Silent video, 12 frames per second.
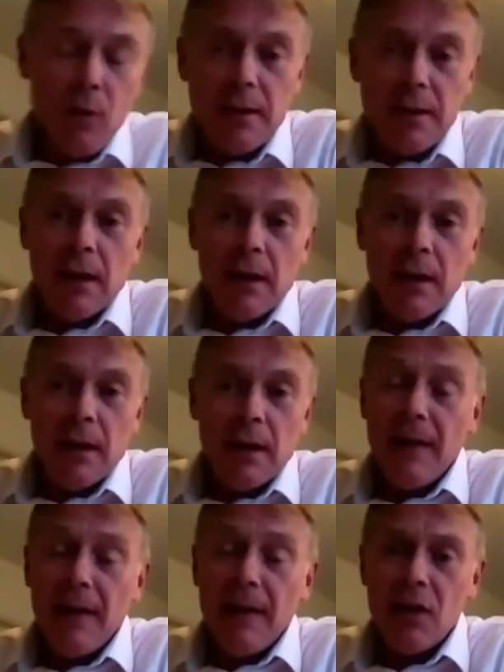So what I
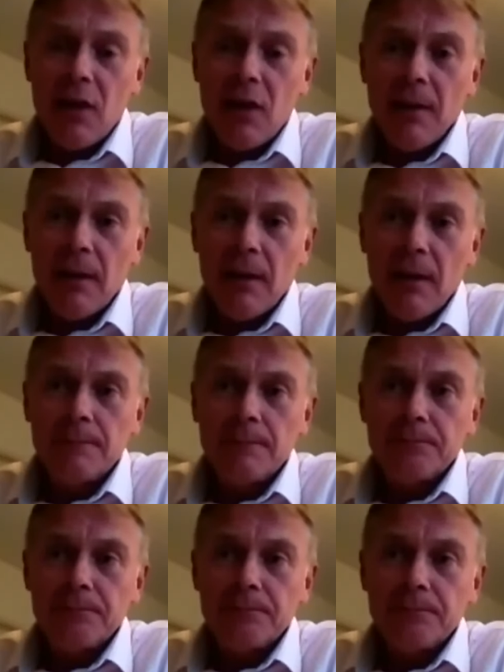did was,
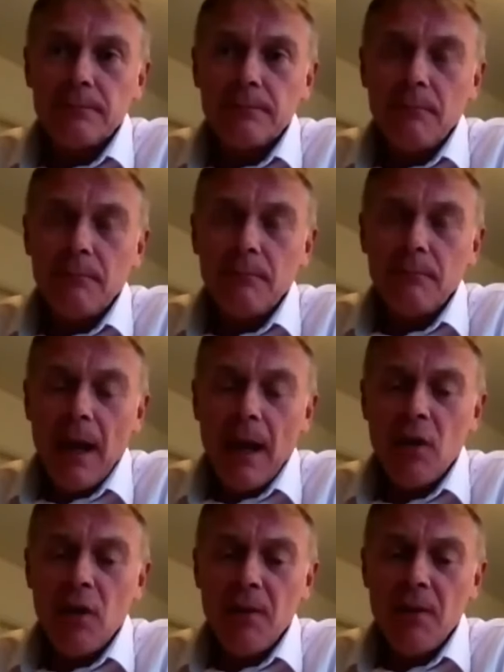I left hospital
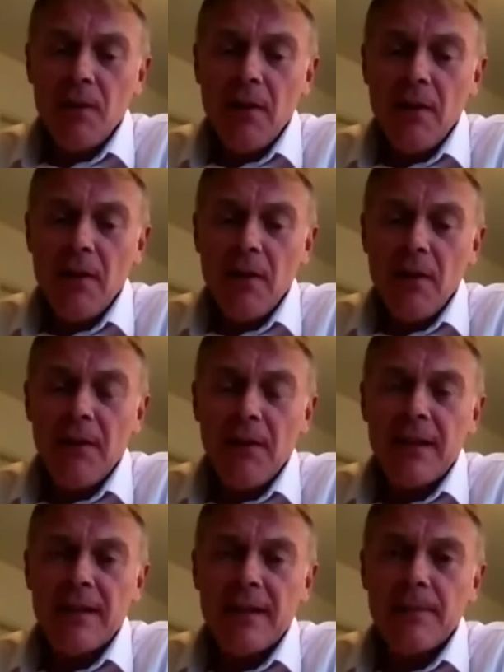
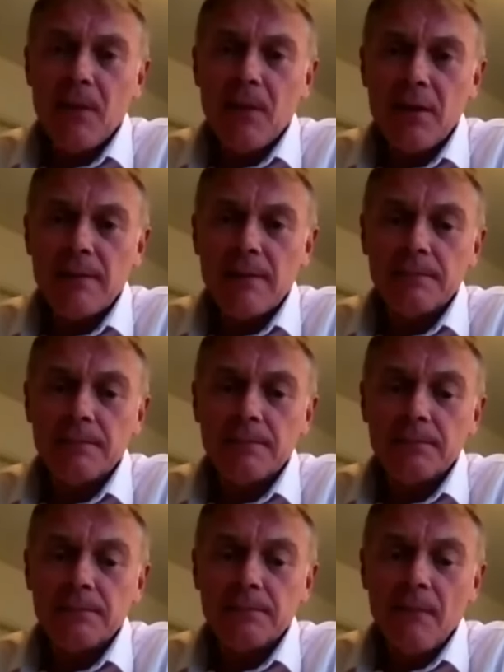and I jumped on the number
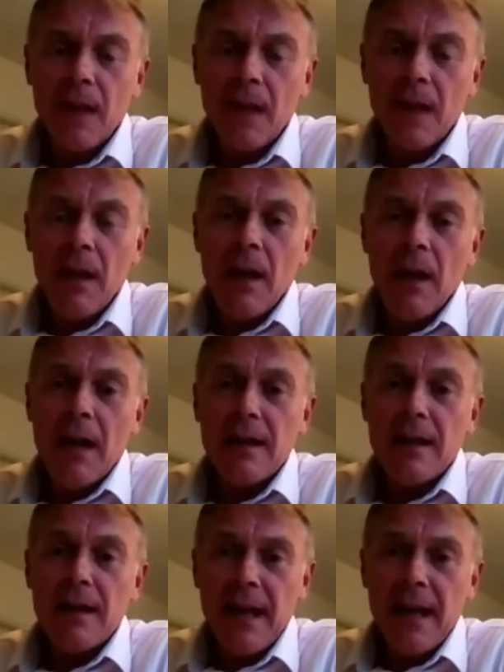56 bus
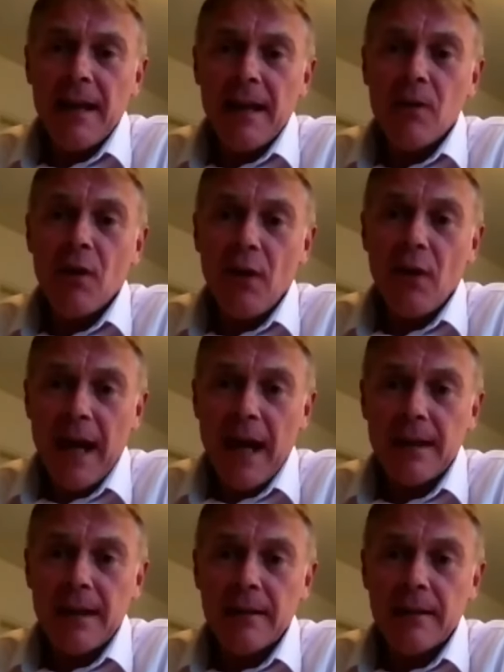
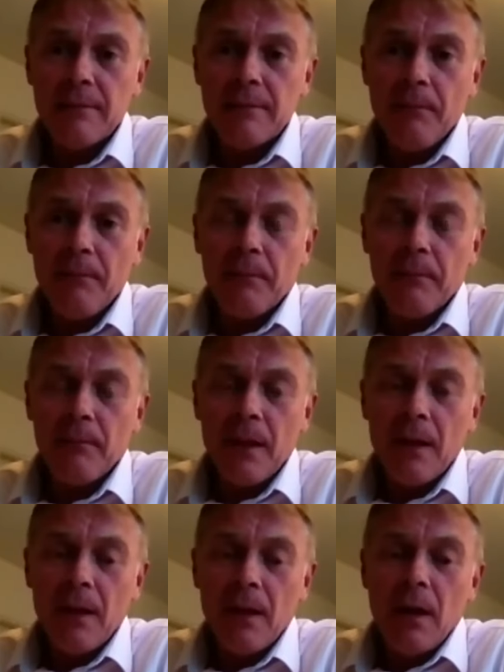and I decided I was going
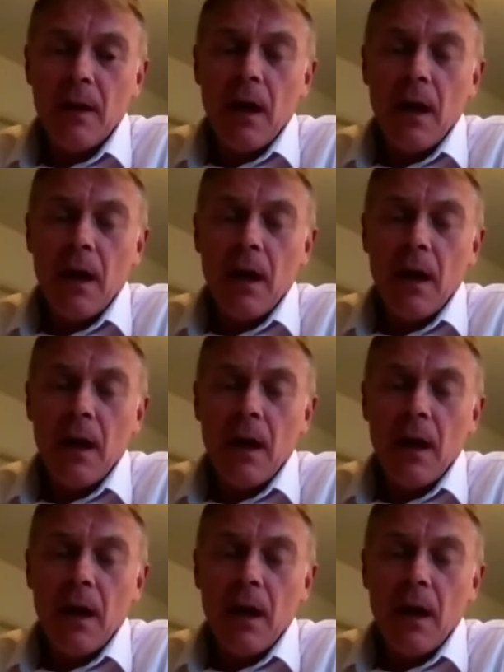to end it.